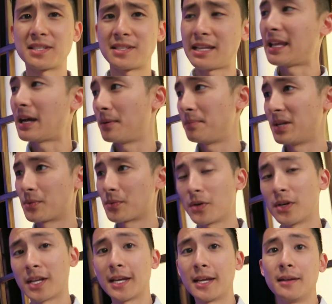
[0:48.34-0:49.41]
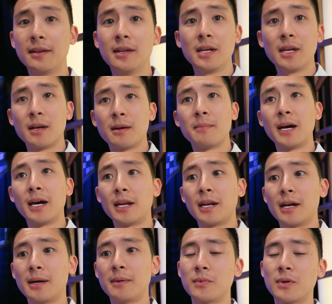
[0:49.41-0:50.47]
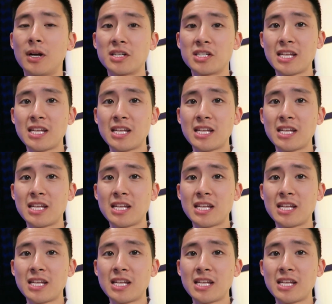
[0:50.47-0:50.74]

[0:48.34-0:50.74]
because then that would be ruining it. But um, we're all